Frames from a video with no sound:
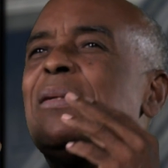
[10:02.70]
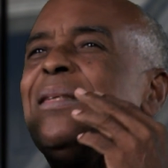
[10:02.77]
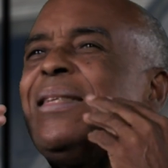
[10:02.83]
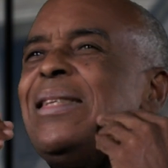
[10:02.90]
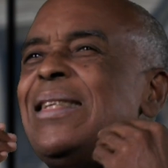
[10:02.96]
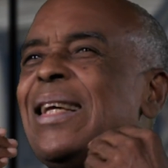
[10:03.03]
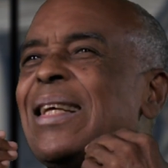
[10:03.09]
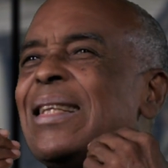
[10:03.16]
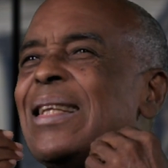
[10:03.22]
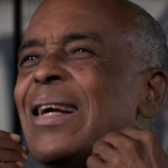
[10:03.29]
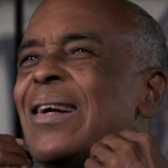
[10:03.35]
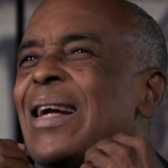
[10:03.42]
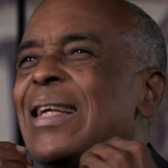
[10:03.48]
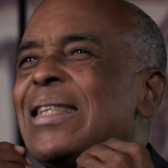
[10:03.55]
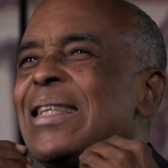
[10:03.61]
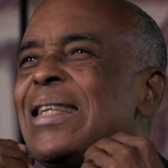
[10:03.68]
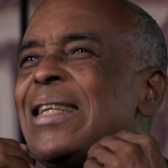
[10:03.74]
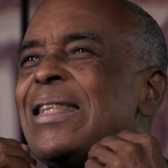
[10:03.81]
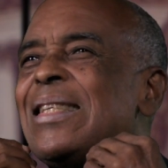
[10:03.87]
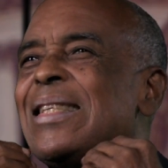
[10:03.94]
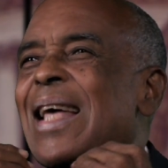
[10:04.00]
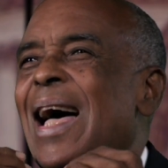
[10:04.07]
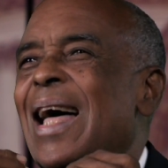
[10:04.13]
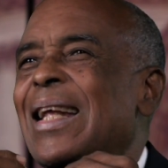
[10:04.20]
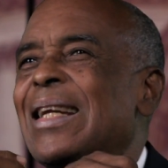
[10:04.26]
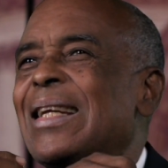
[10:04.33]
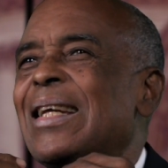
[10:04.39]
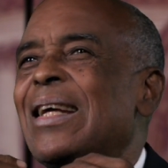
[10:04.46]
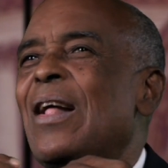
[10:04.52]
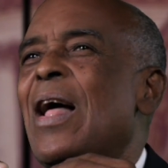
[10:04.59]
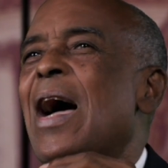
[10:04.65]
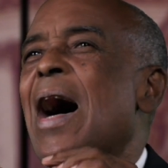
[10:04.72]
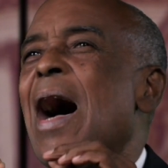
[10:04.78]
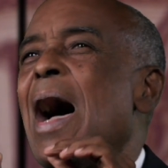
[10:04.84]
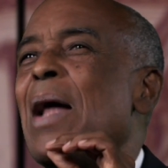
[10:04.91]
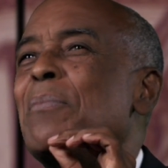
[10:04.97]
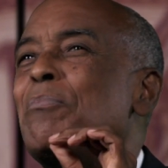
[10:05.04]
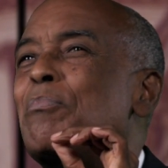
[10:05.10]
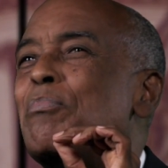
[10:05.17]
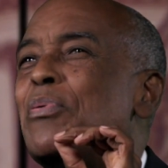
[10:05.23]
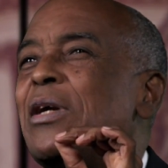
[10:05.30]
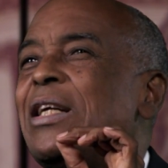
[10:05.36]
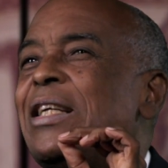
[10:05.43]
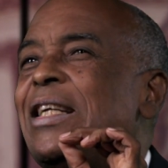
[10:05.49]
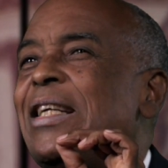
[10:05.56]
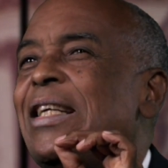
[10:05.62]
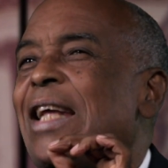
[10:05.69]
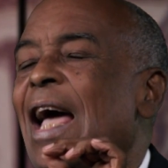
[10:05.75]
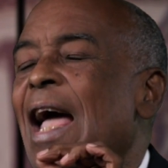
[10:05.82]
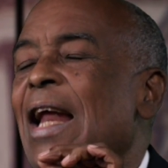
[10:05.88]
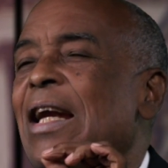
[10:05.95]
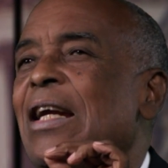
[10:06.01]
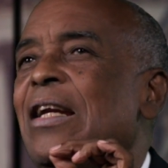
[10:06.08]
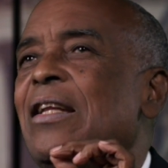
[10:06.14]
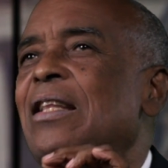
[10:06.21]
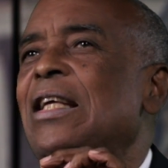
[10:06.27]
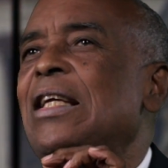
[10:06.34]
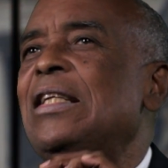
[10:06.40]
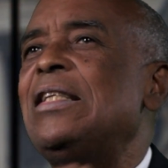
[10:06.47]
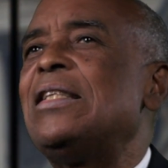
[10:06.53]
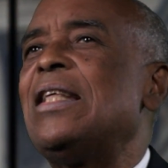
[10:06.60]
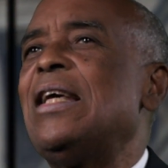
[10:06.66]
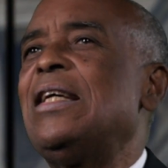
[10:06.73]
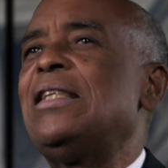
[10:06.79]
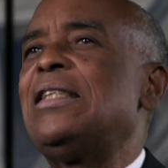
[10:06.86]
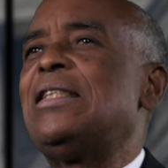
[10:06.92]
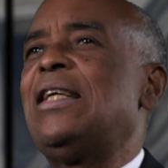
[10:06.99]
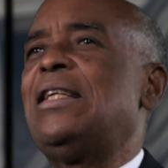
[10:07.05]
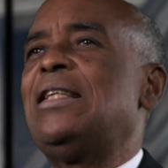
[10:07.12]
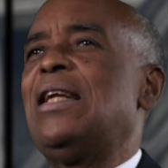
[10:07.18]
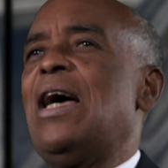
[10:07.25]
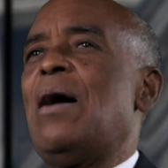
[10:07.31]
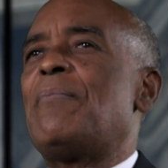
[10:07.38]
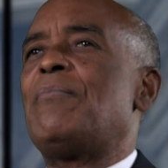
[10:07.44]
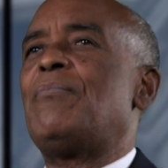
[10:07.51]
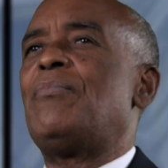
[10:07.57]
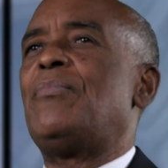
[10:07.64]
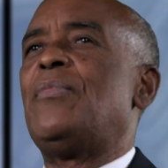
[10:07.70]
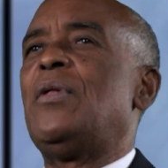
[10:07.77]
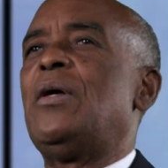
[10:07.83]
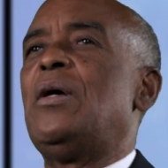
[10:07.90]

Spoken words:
stick their heads in the sand and pretend these things didn't happen.